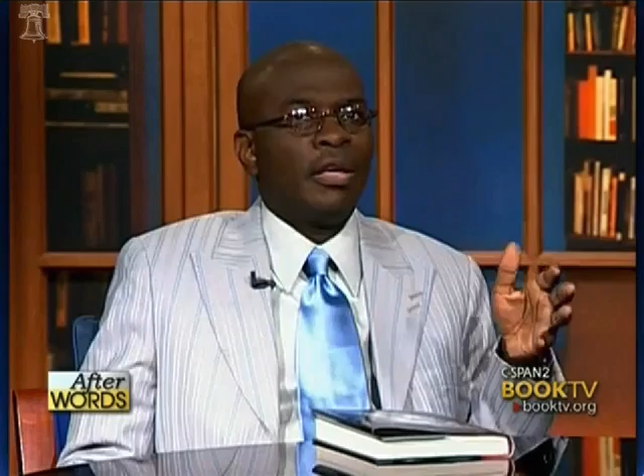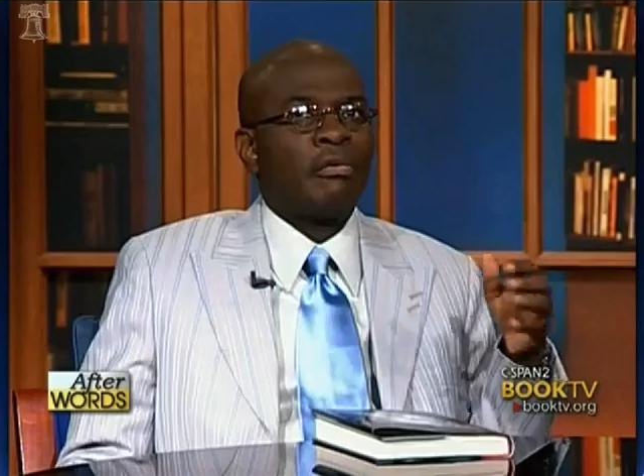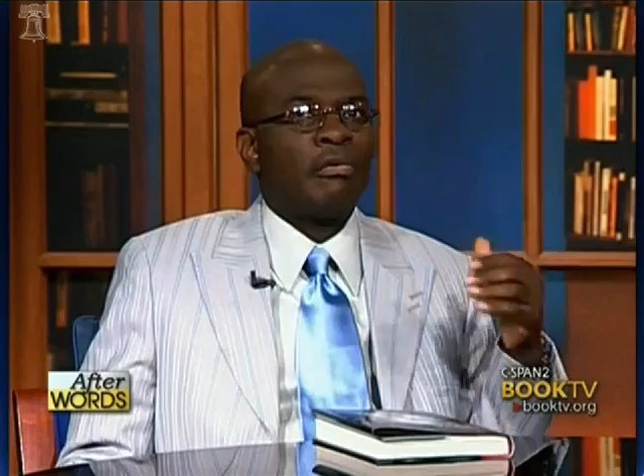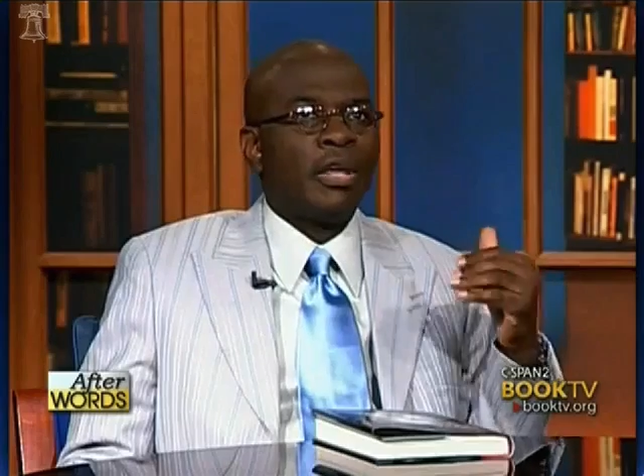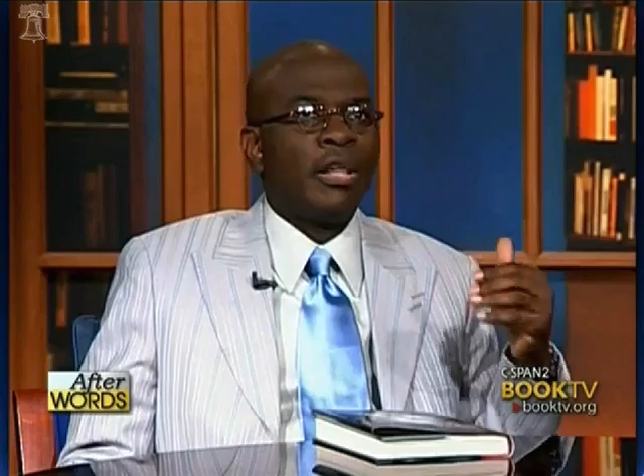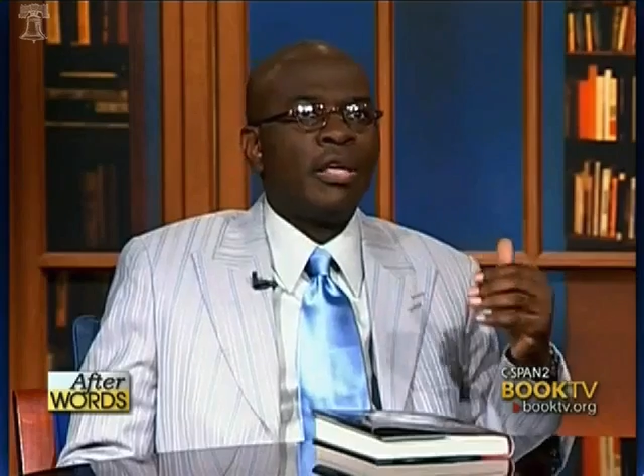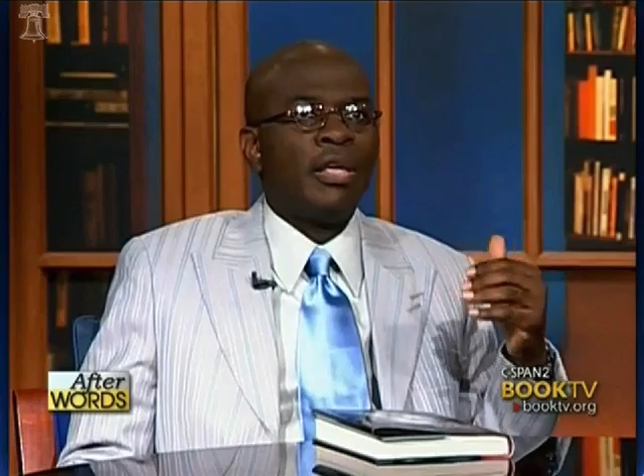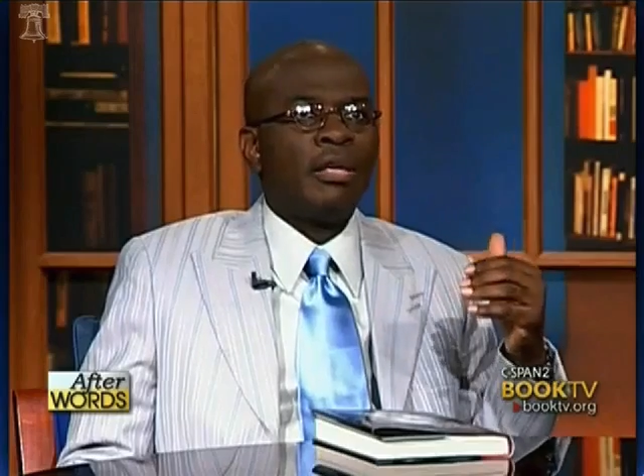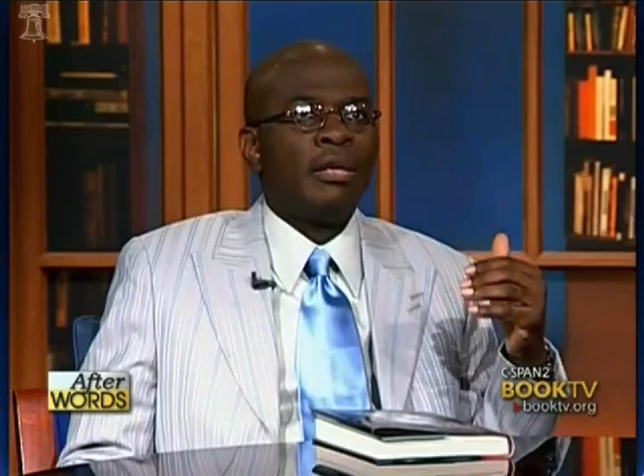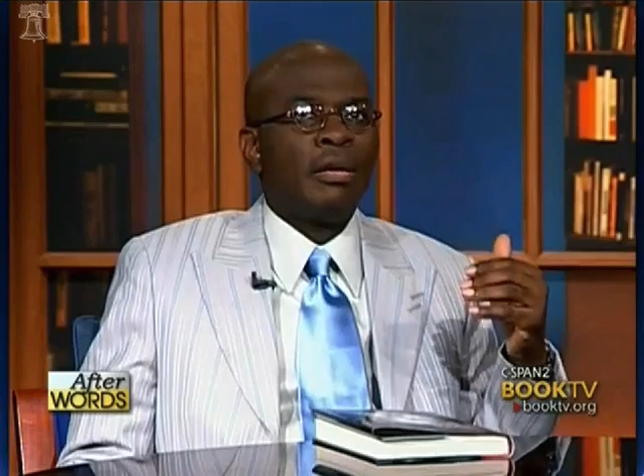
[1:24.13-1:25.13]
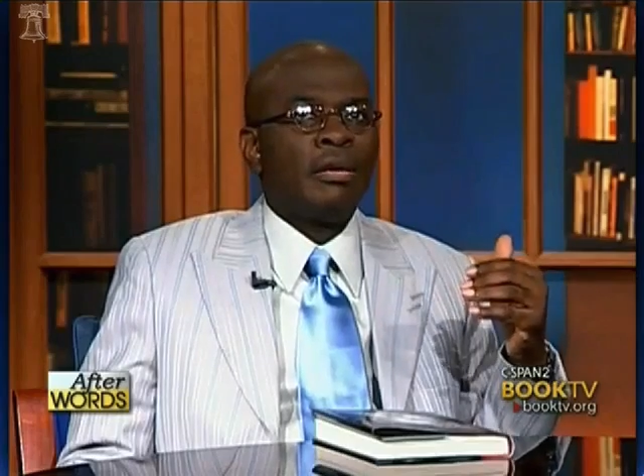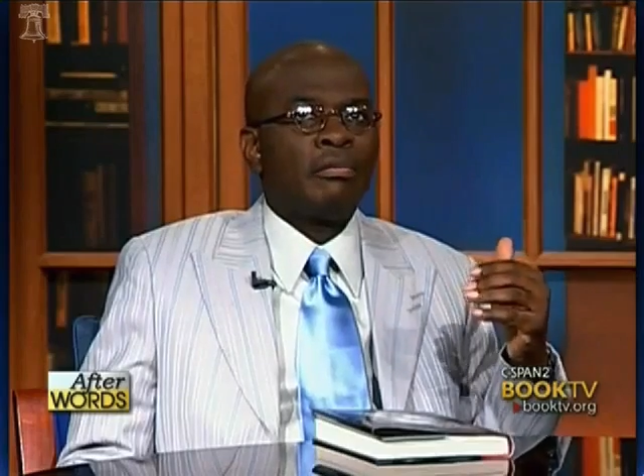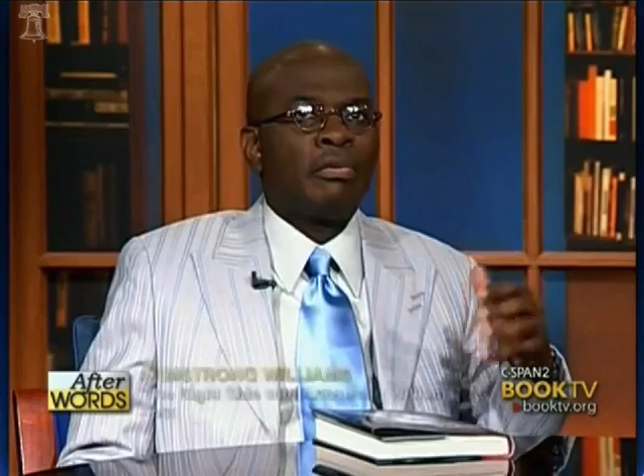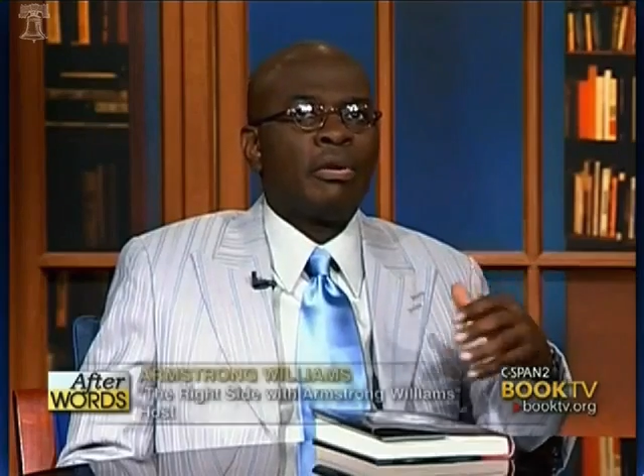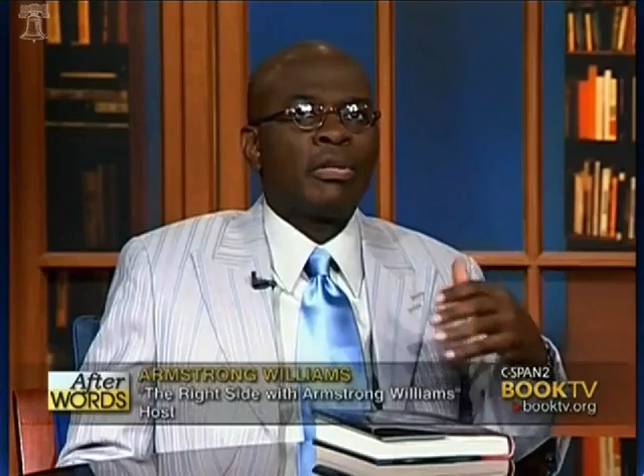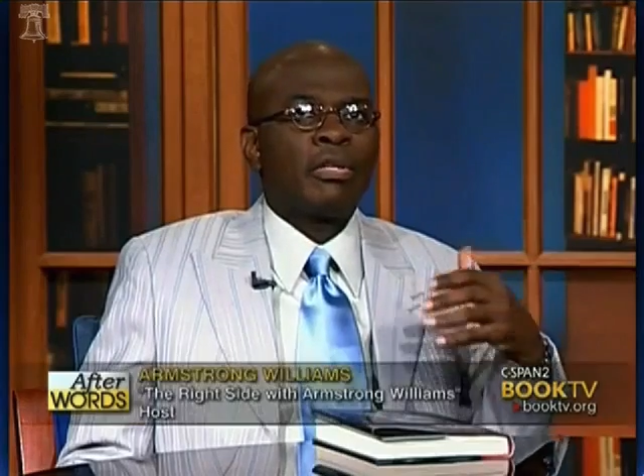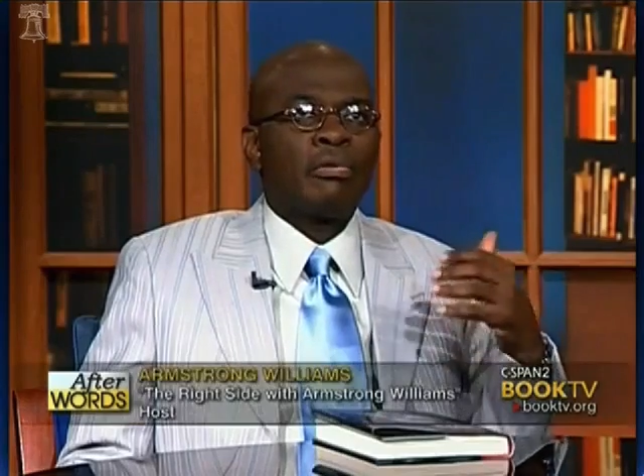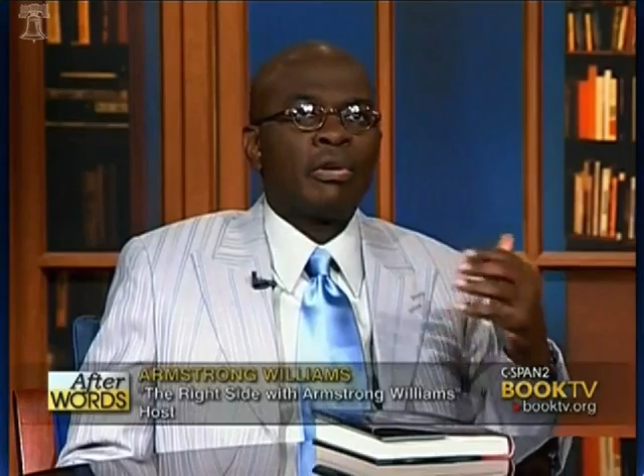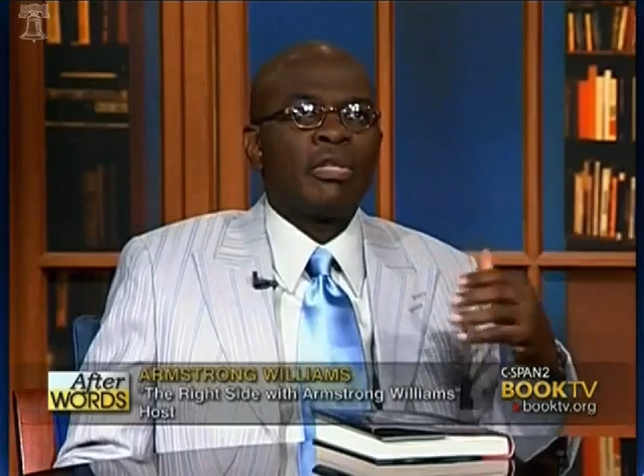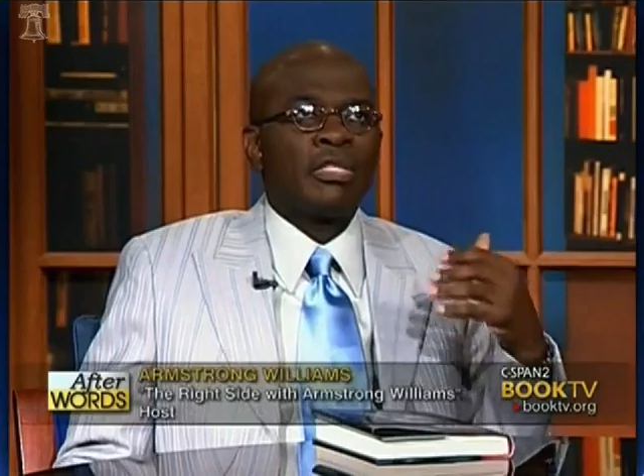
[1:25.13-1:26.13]
really brought to
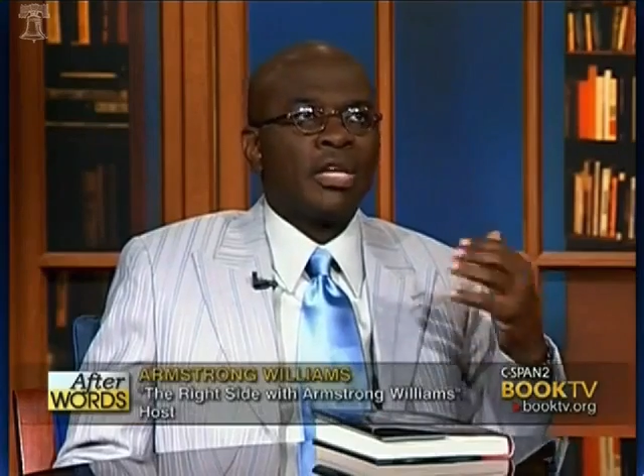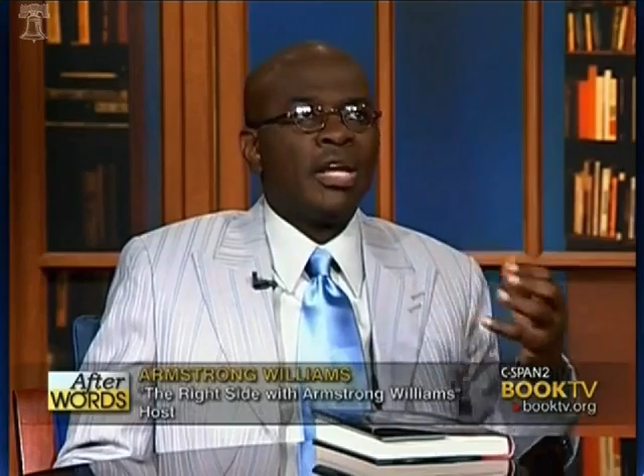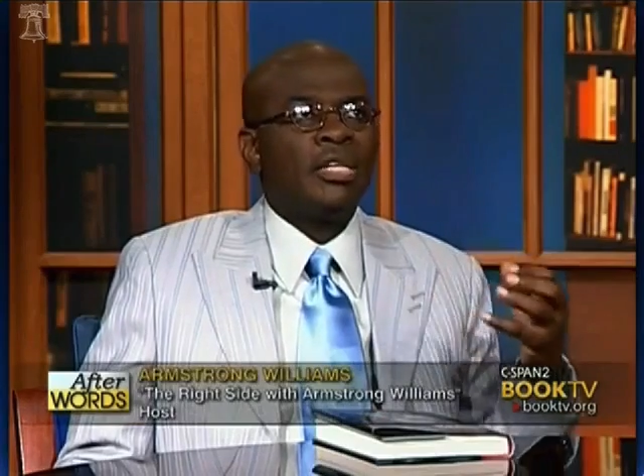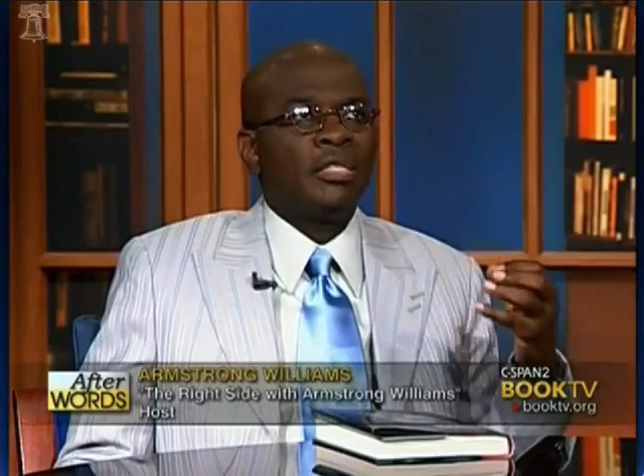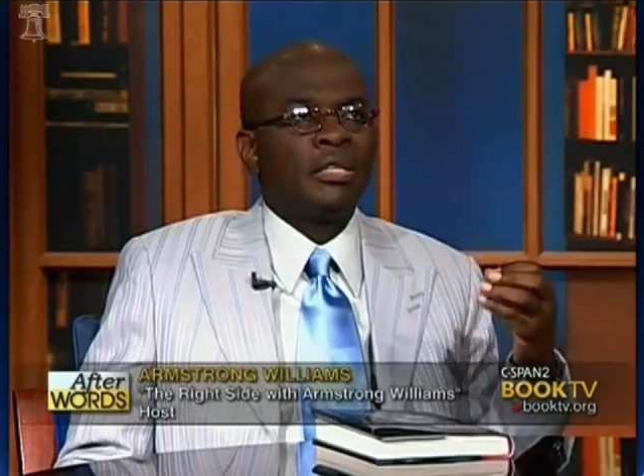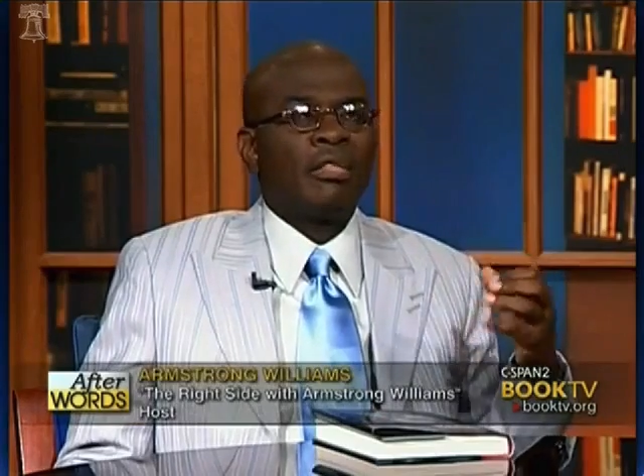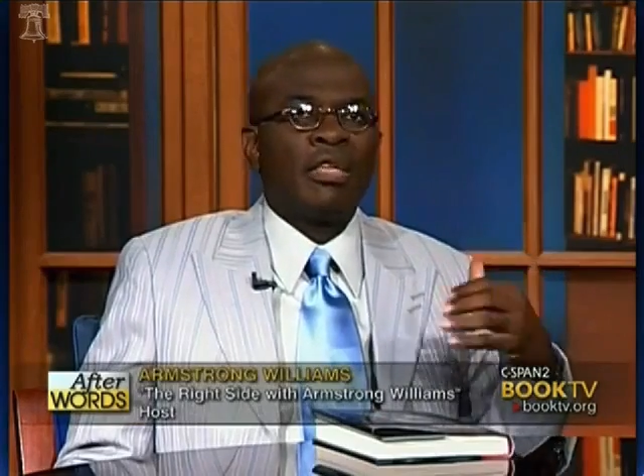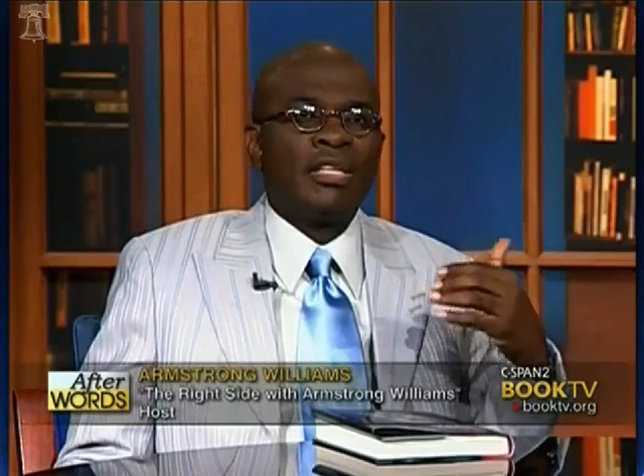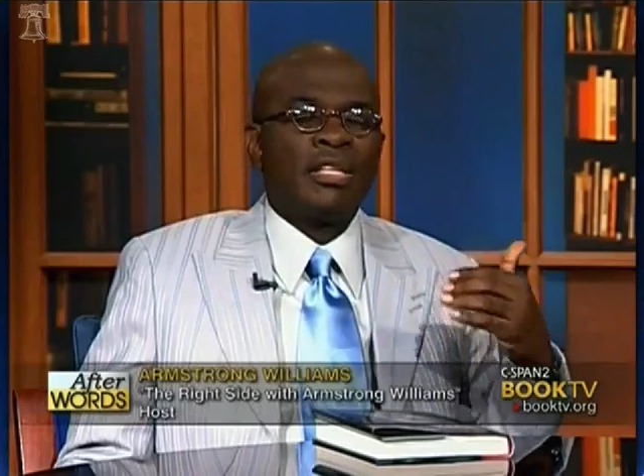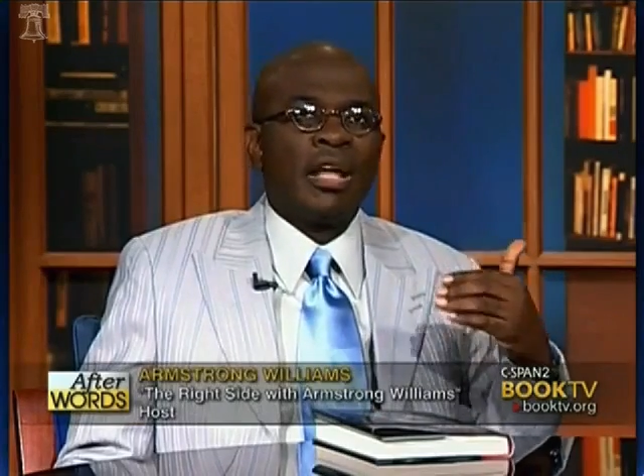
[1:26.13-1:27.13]
realization the things that